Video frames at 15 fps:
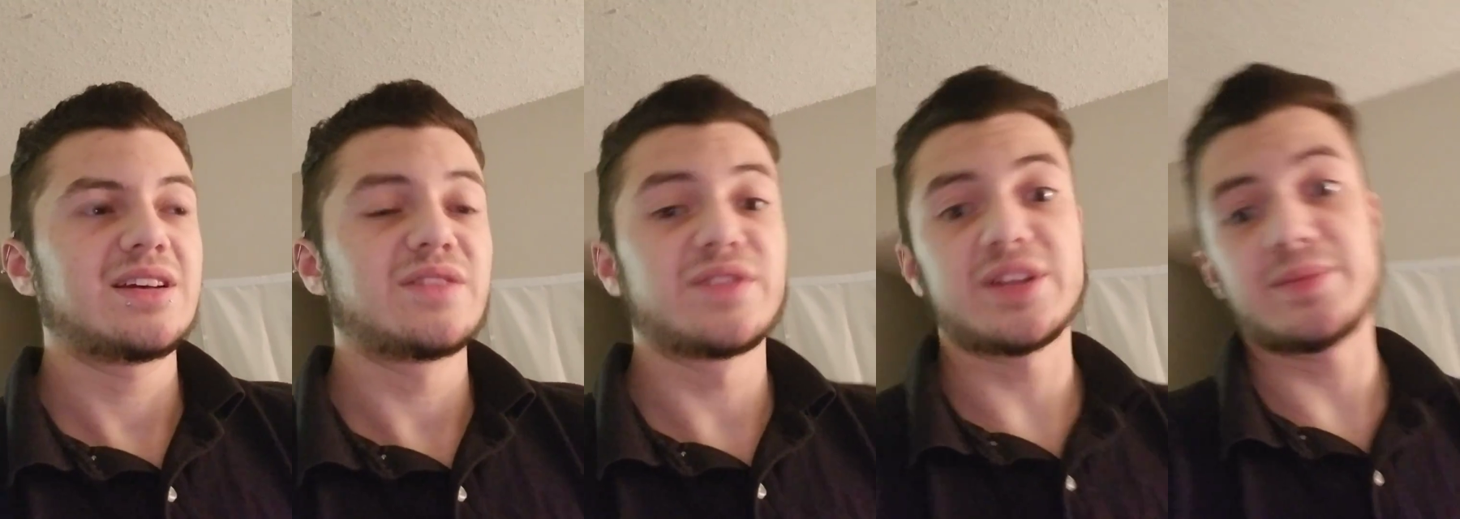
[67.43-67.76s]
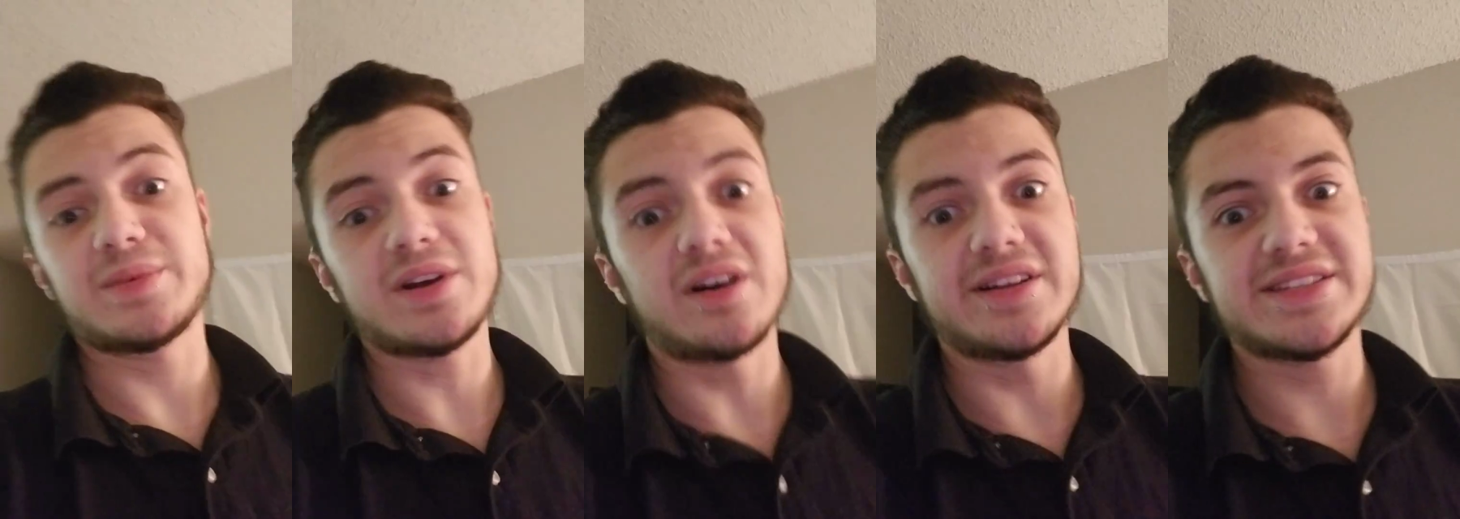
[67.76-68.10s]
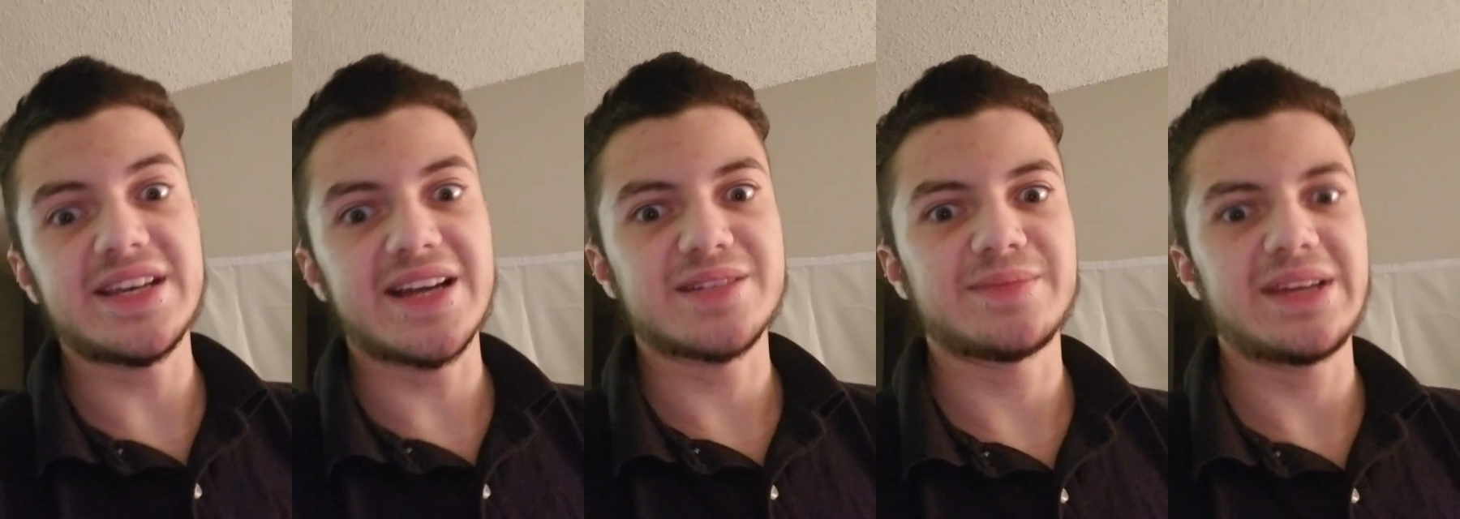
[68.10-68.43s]
for them to
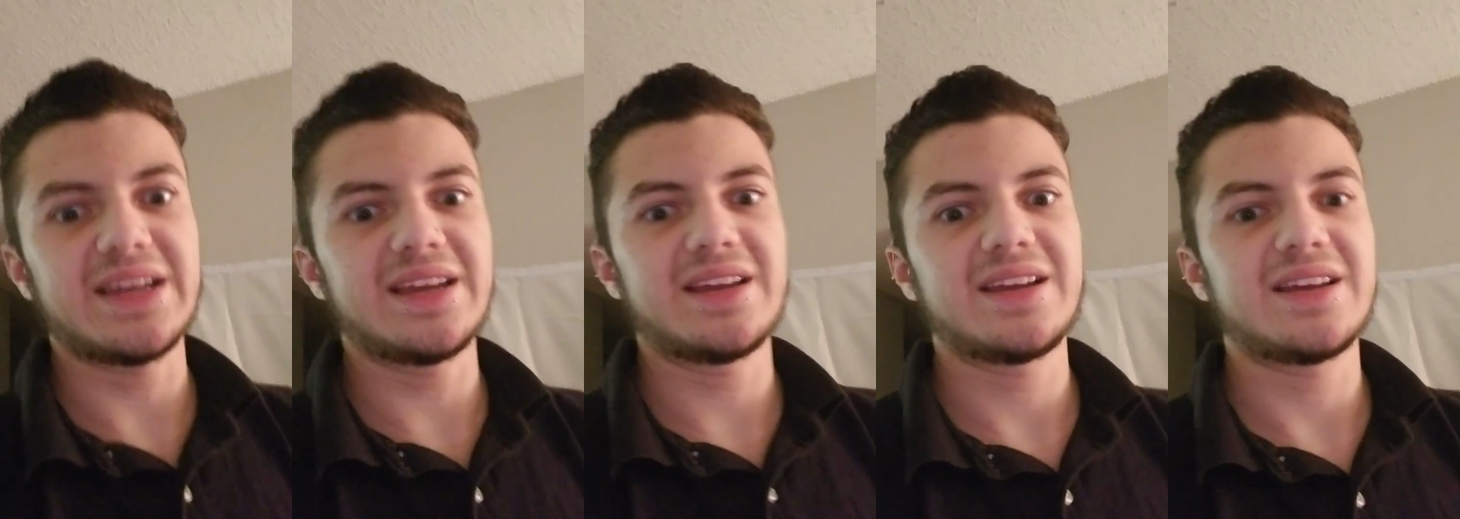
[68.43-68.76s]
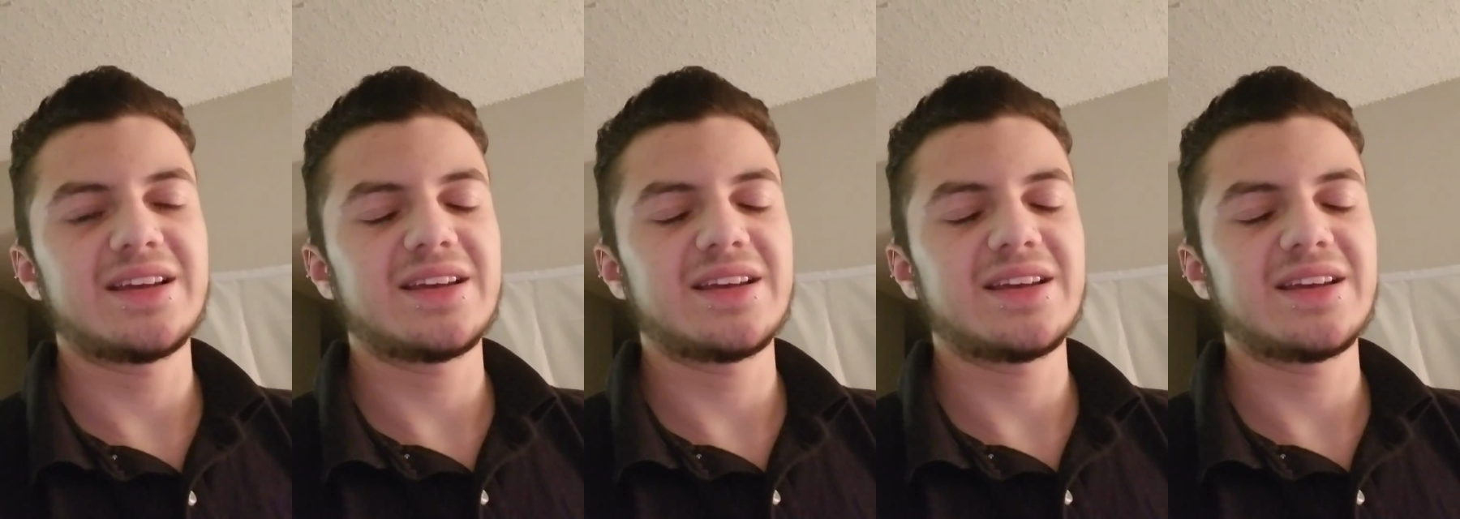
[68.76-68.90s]
contact me.